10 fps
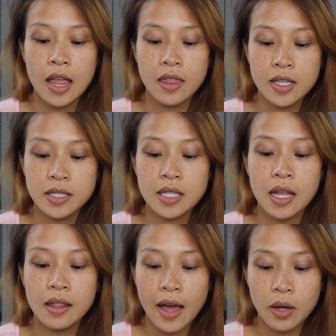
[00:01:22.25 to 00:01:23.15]
This
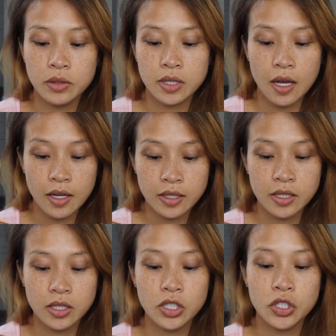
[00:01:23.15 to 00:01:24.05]
allows
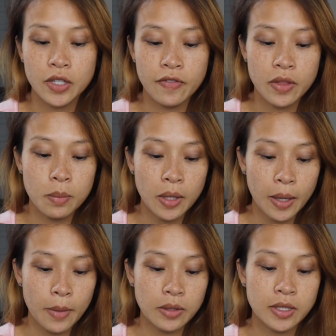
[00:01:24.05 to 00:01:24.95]
us to shift the
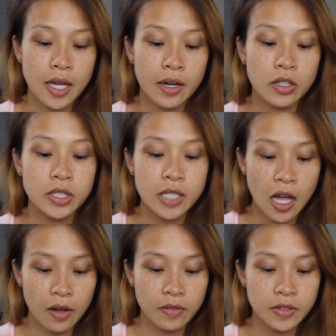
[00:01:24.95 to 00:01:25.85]
blame outside
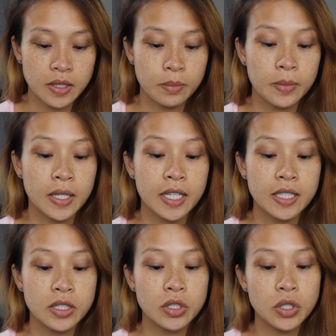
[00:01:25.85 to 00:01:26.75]
ourselves, but it
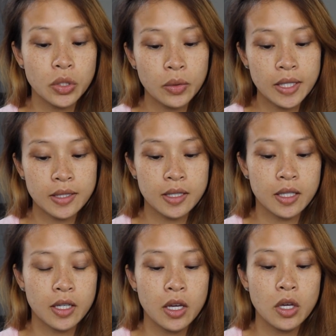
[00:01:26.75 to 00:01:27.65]
is too
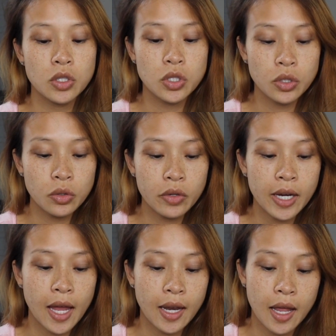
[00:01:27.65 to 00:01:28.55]
easy to
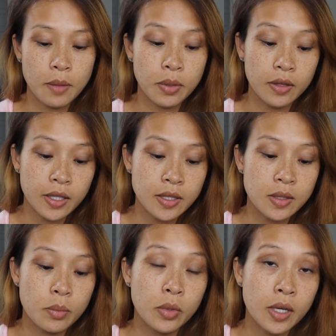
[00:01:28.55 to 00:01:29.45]
create a
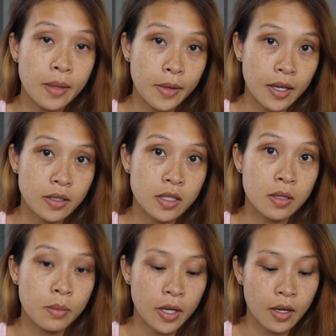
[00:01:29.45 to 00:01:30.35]
police boogeyman
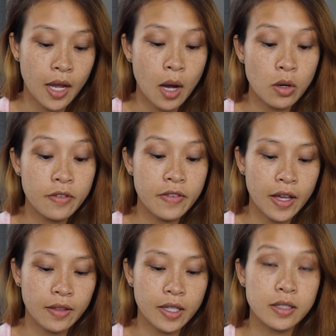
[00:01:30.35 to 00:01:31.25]
to pin our
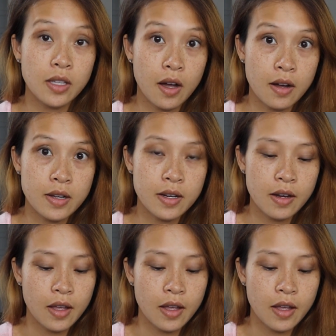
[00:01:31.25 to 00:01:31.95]
failings on.